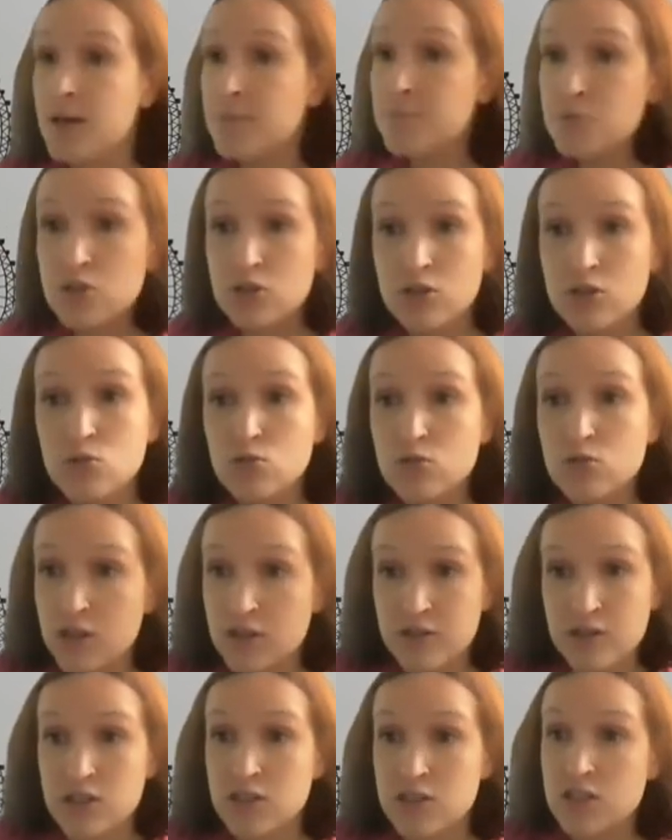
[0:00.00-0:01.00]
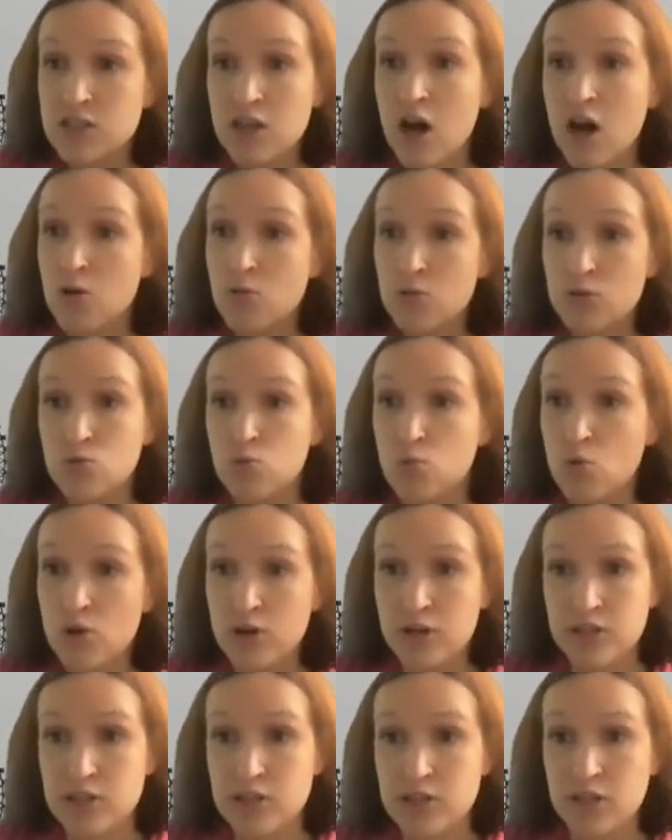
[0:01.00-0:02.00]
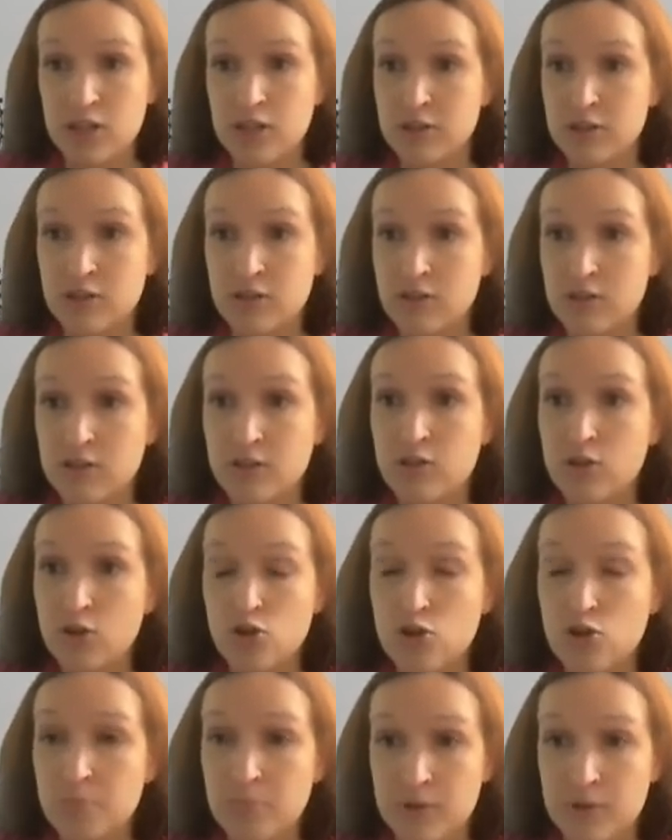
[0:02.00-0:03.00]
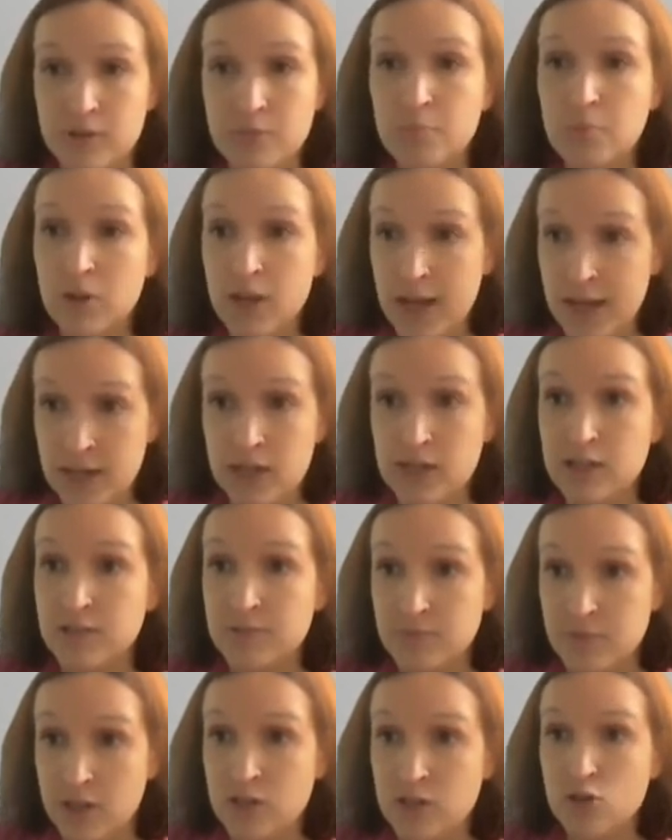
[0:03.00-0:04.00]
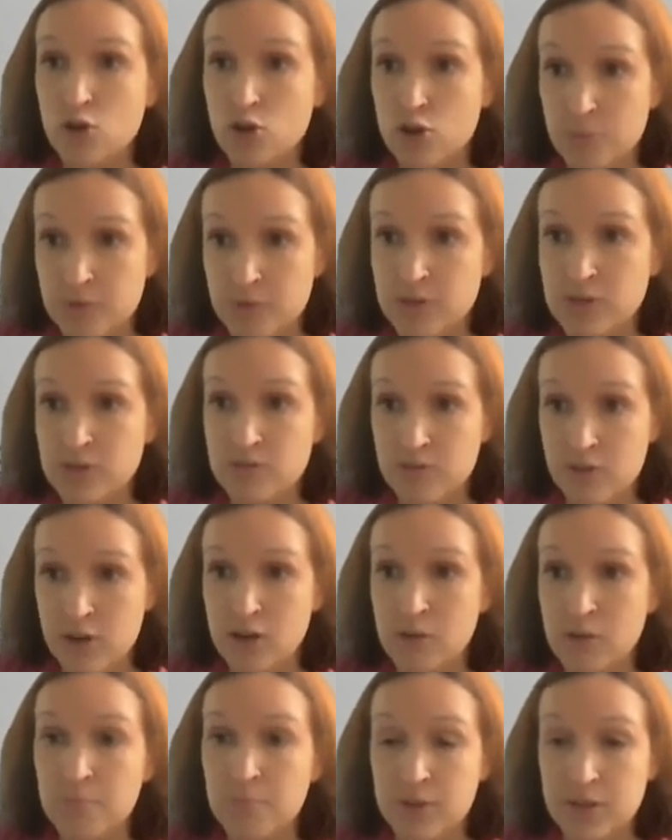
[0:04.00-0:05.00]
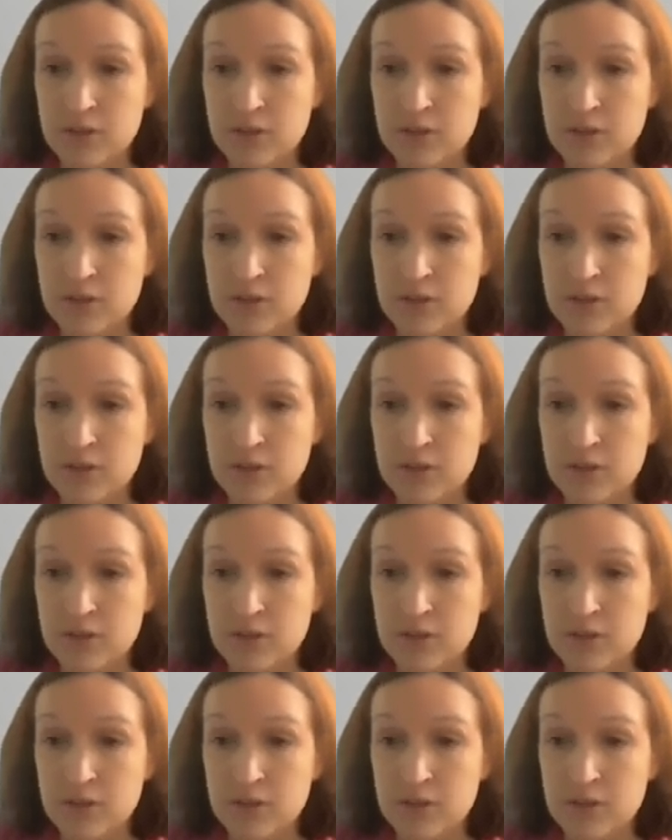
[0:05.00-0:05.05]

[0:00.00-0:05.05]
Absolutely, this is how it works in urban planning and urban development.